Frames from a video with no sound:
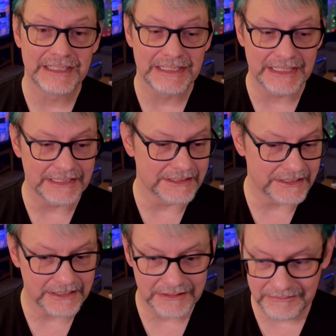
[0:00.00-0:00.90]

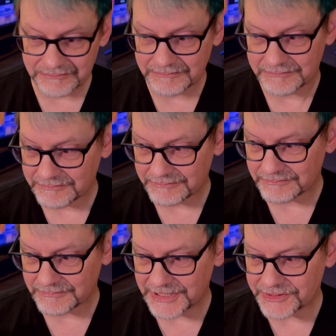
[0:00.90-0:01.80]
and
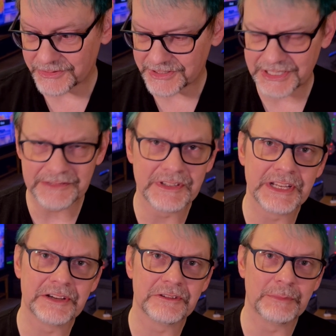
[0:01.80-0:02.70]
interesting
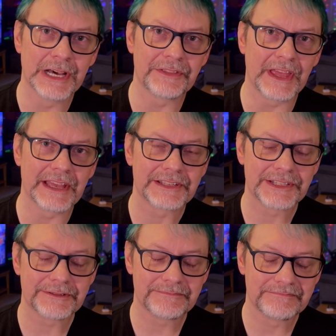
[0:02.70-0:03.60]
video about that.
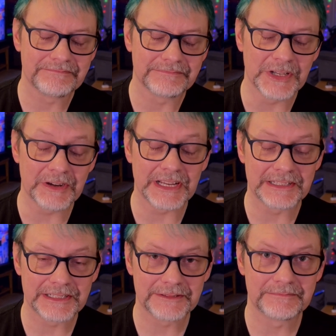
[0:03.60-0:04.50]
All right.